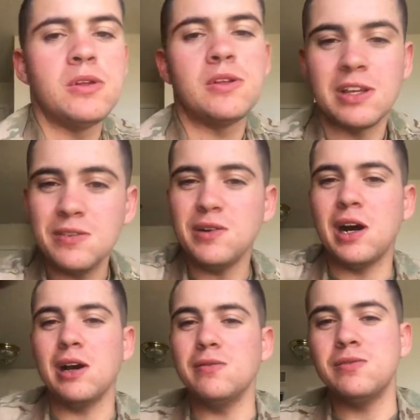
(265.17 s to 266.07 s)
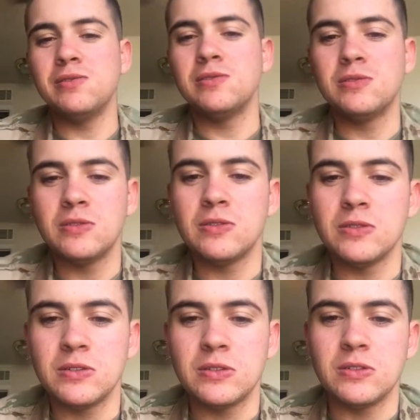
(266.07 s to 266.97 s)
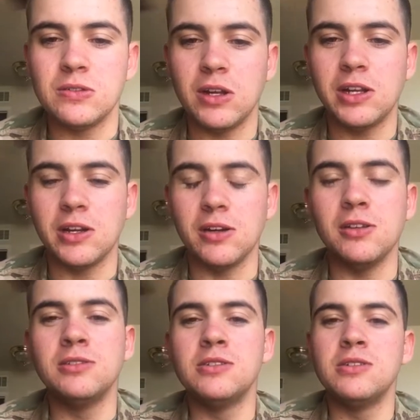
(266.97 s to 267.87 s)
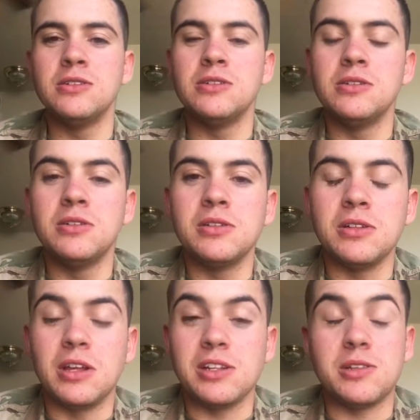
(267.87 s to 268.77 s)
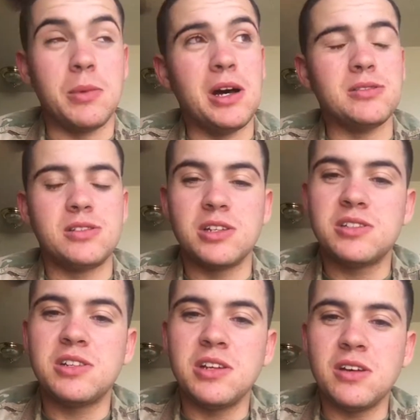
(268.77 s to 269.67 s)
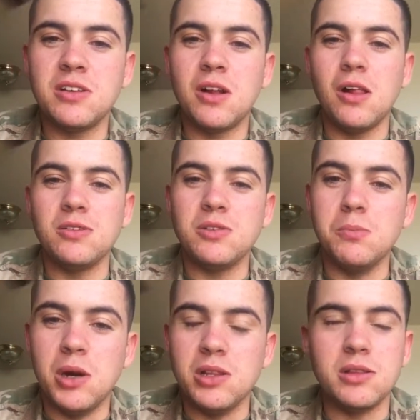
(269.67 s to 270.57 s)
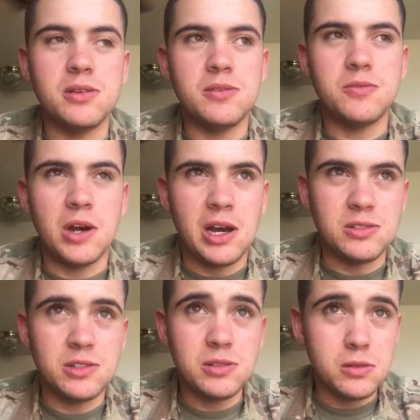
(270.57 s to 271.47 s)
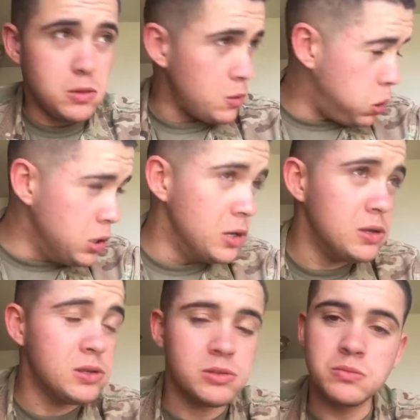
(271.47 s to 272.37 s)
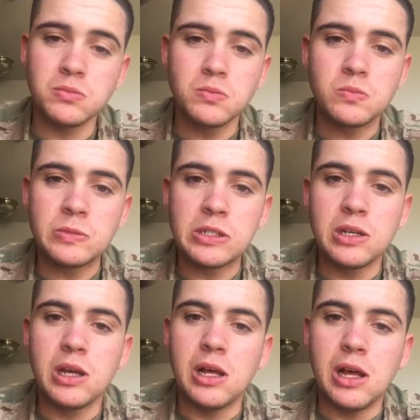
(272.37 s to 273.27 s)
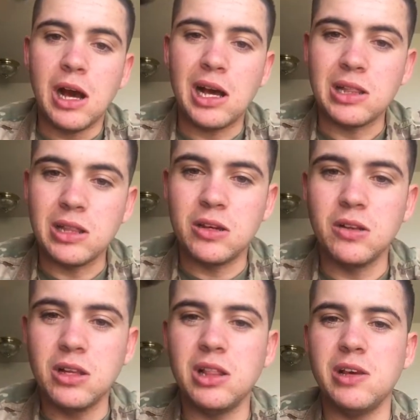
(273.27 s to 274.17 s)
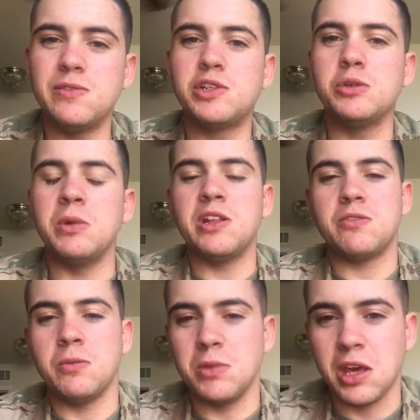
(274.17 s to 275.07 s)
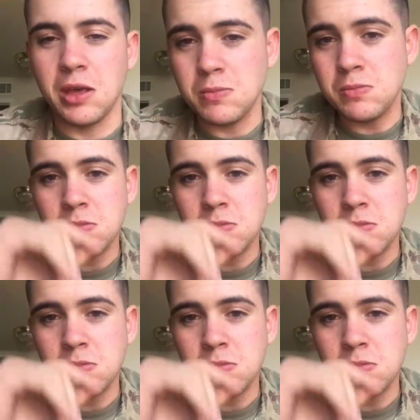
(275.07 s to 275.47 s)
an E5, right here, gets about $1,600 a month for housing. I literally live 2 minutes from the gate.